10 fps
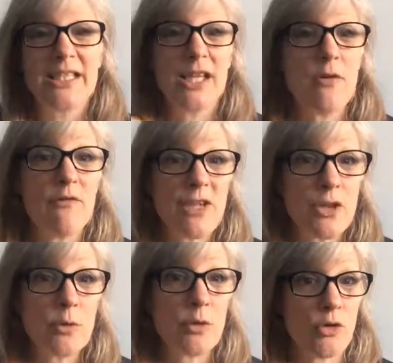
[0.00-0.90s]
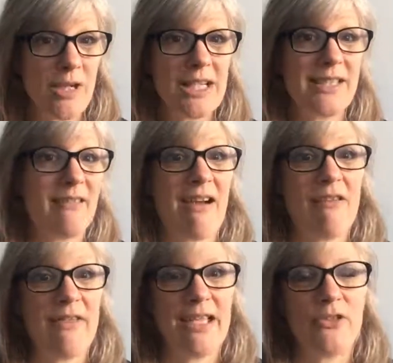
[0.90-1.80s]
So visual triggers are
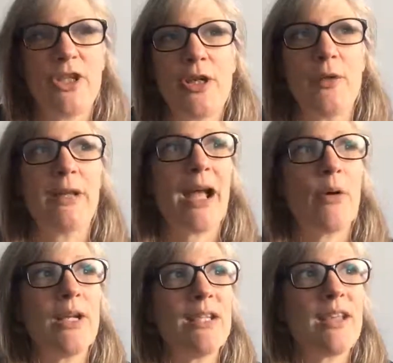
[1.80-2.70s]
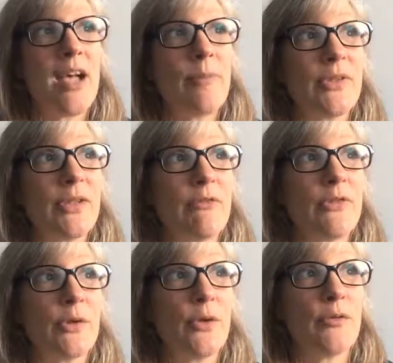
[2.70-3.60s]
out there too. Now, in terms of
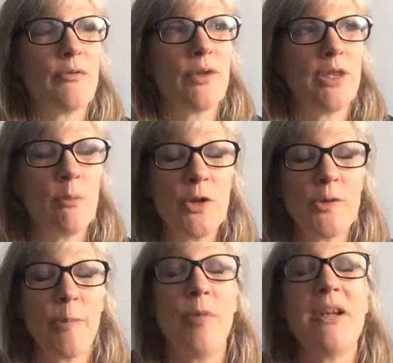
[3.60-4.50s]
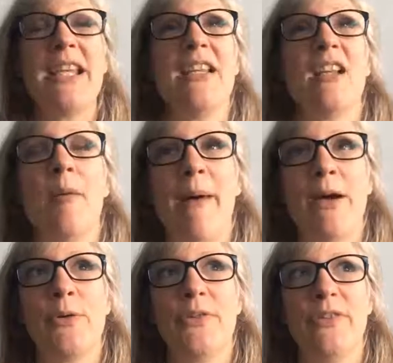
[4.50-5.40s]
sort of what's brilliant
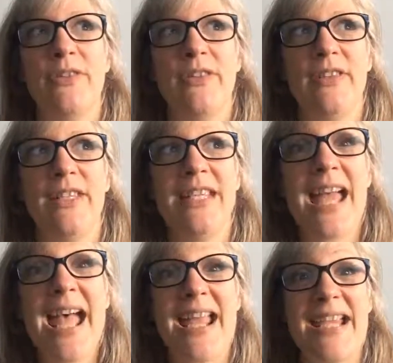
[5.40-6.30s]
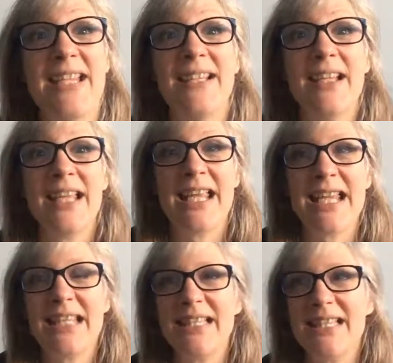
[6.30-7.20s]
about today
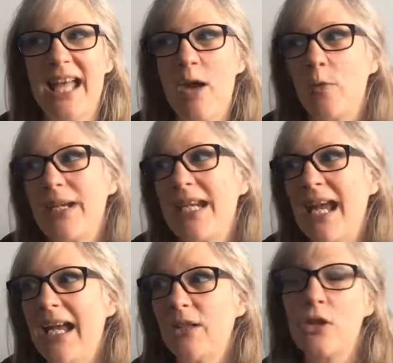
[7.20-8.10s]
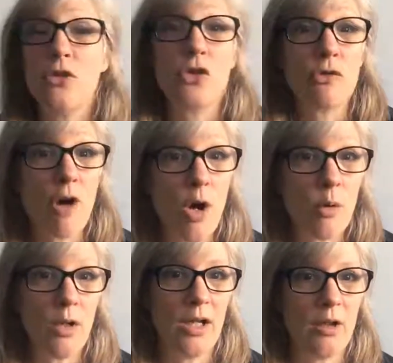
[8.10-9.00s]
is that we can
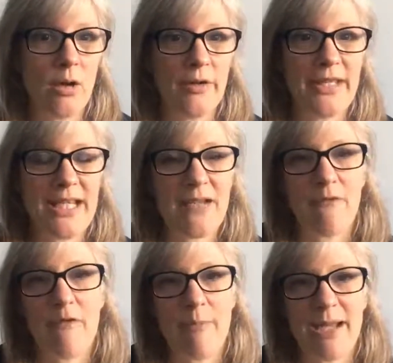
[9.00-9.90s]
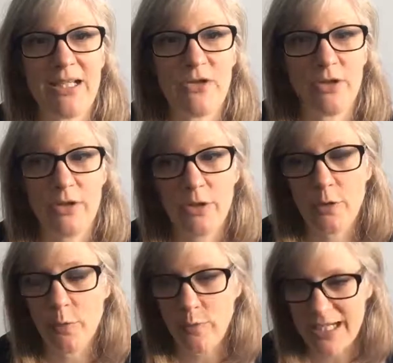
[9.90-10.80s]
control a lot of the information
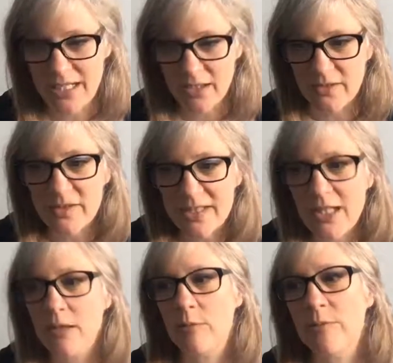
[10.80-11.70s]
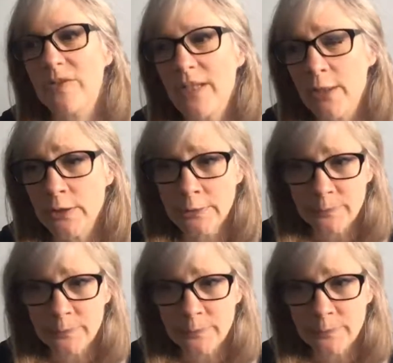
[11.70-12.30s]
that we consume. So,